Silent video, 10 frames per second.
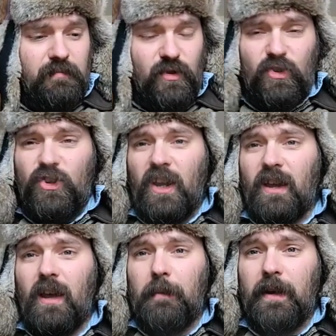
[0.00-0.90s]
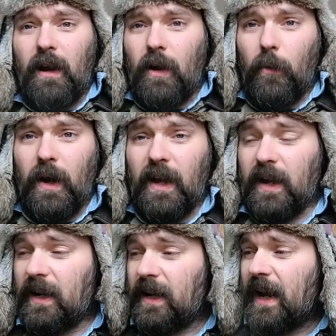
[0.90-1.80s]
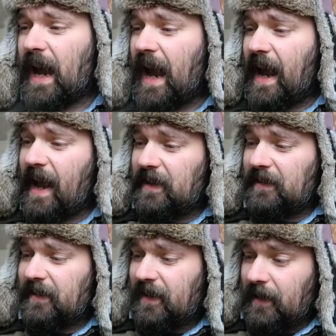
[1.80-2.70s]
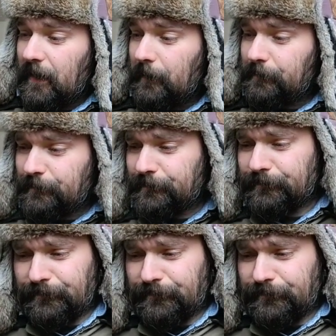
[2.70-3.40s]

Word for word: shit coming our way. And um,